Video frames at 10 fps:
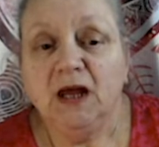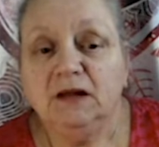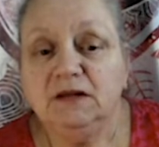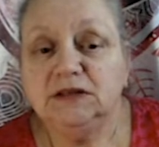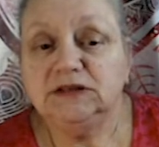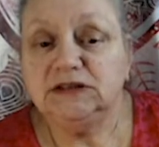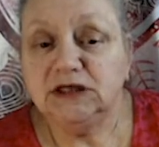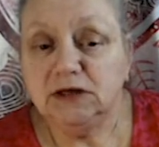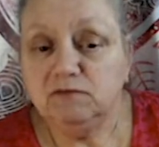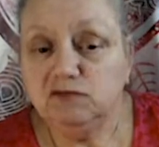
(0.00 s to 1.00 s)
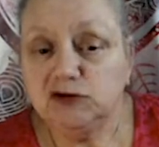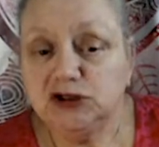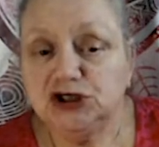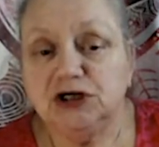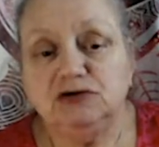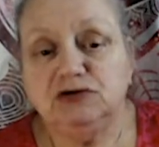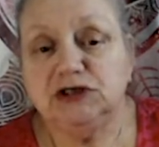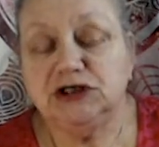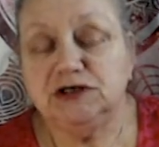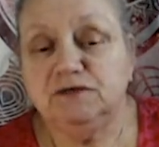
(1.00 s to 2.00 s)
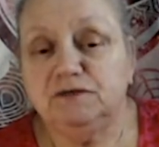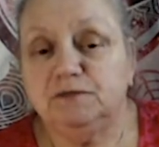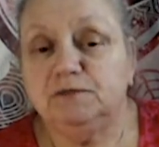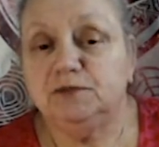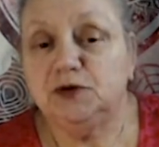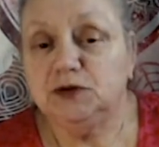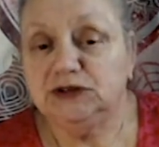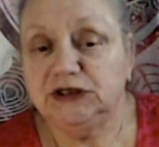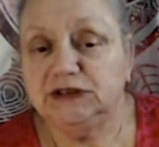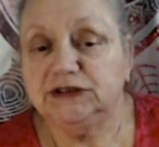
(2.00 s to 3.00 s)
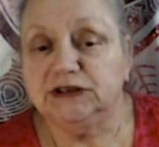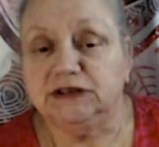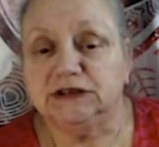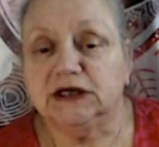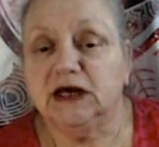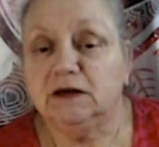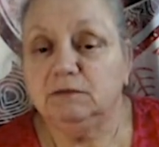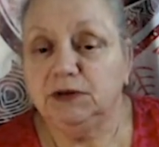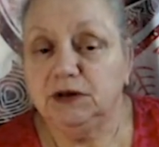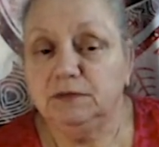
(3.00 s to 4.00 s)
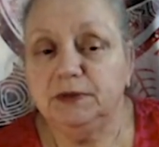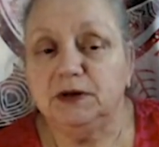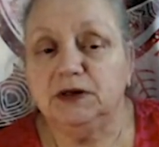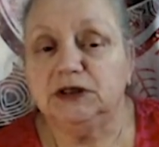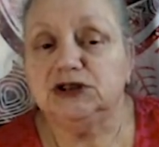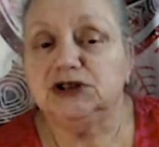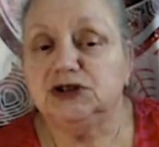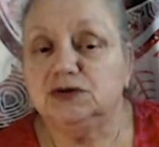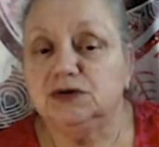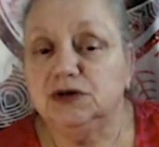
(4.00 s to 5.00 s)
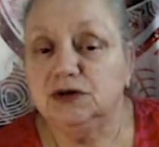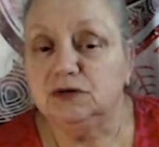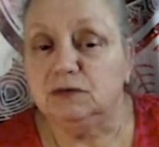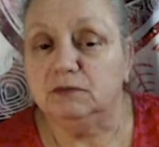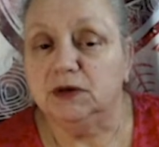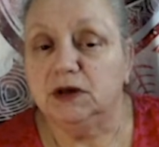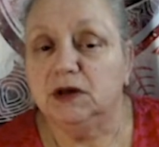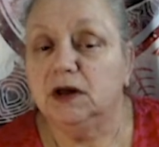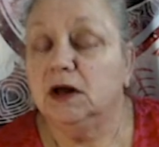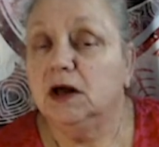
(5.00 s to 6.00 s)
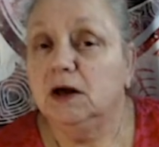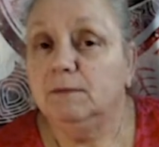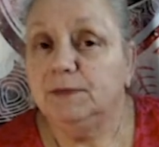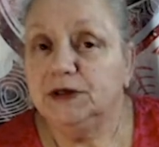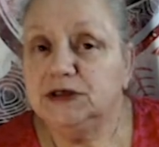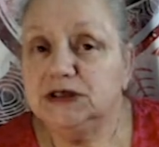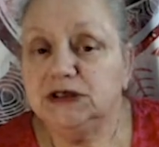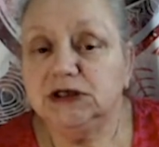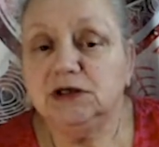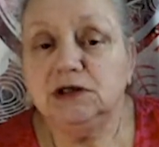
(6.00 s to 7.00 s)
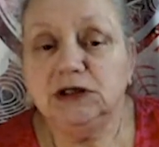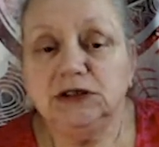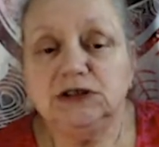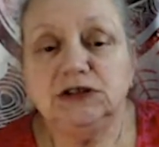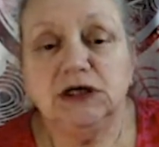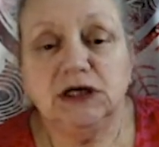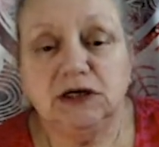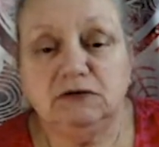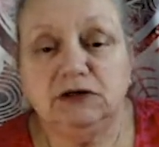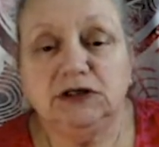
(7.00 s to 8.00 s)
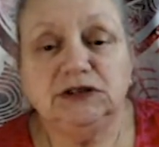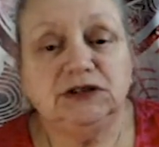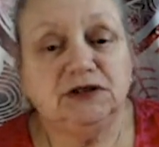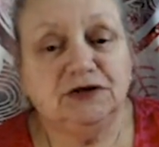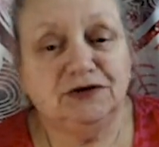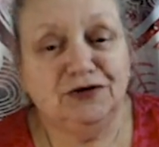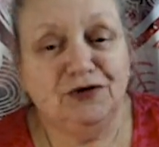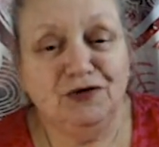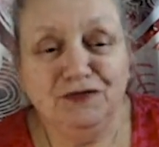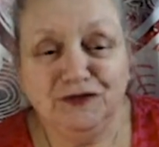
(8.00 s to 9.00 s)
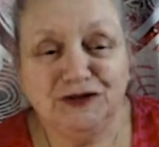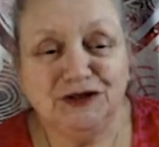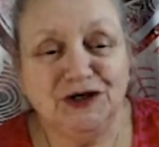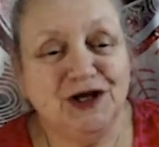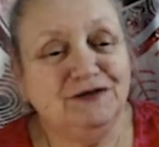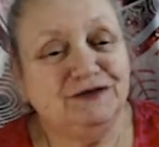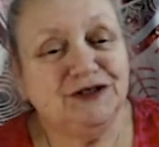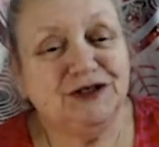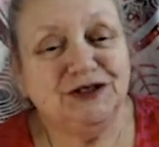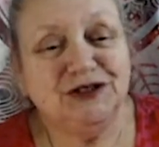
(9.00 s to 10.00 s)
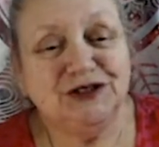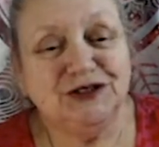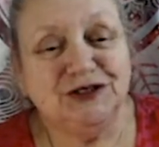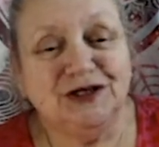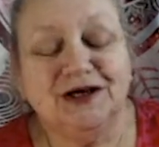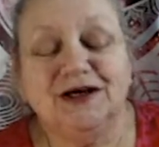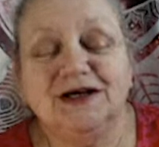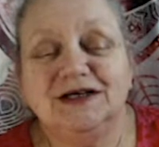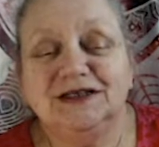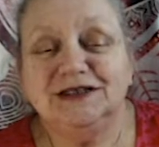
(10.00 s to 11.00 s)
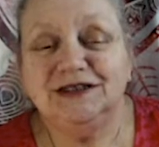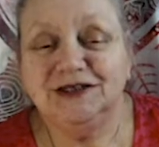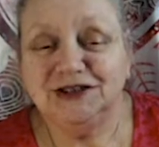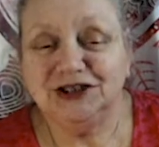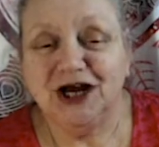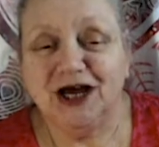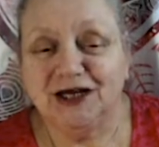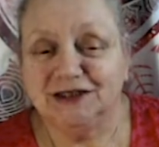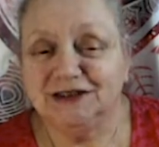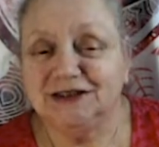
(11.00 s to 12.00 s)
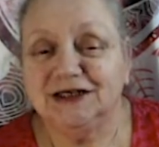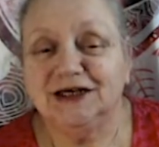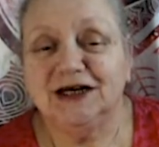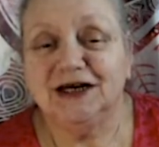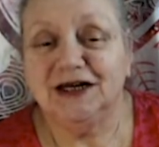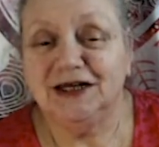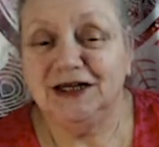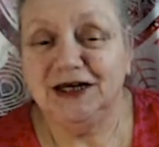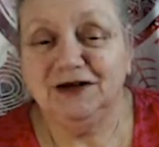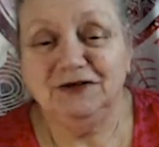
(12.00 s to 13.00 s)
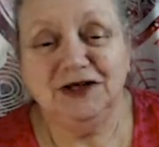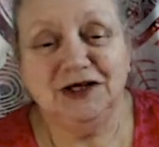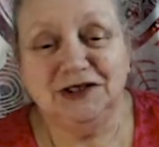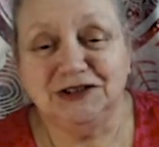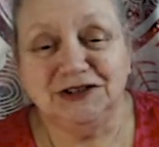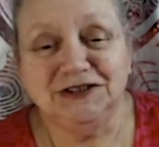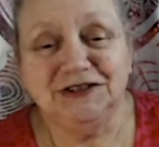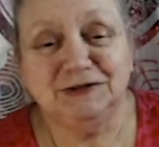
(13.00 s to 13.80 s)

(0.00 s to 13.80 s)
The same regenerative processes can be applied to your home, particularly to areas that are often left undone such as cleaning out the gutters